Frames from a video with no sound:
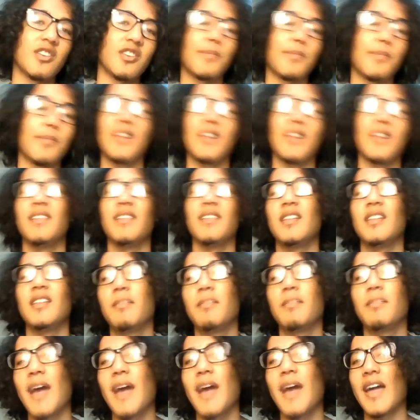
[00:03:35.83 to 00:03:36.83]
And then in the
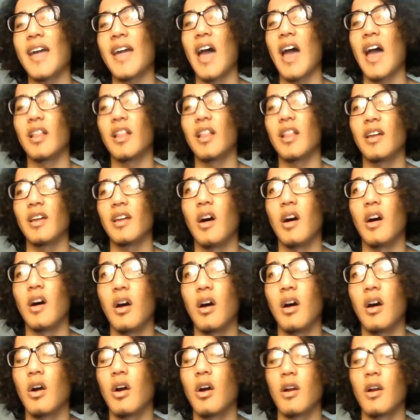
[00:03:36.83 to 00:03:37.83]
back alley,
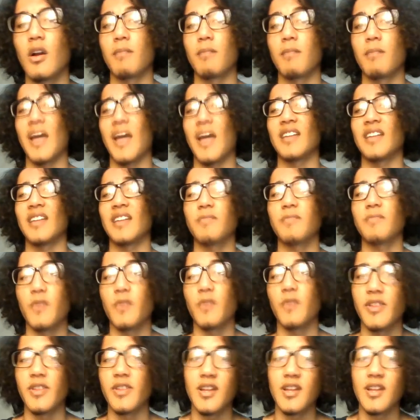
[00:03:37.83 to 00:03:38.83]
or I guess before
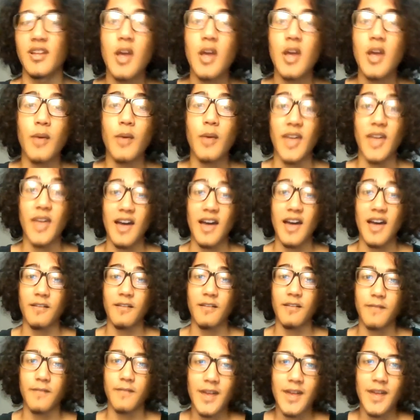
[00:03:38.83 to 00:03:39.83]
then, we have
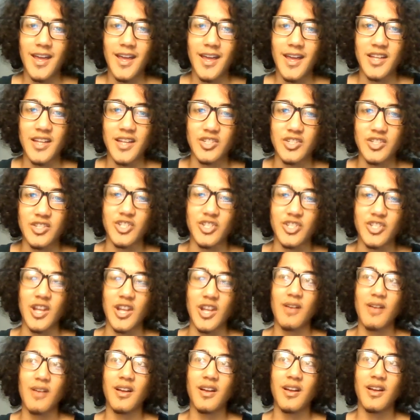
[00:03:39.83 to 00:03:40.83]

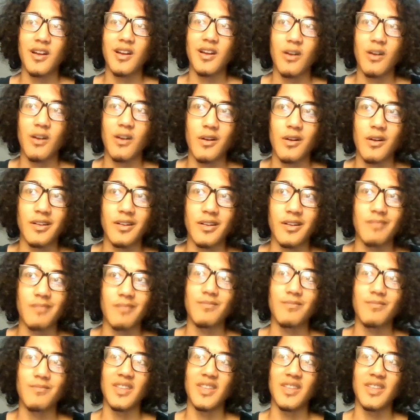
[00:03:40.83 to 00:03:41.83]
Jarek or
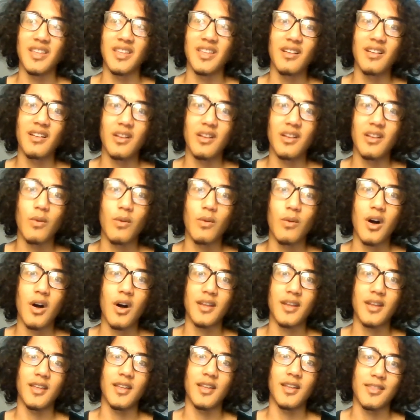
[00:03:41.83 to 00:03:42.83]
Gilla
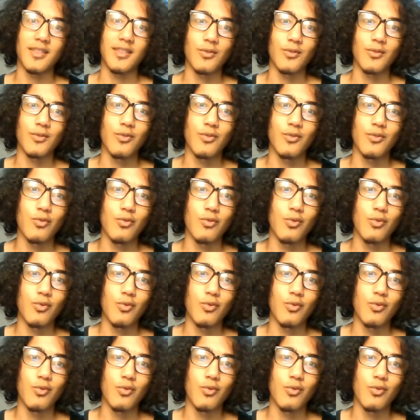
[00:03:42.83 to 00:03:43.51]
walking through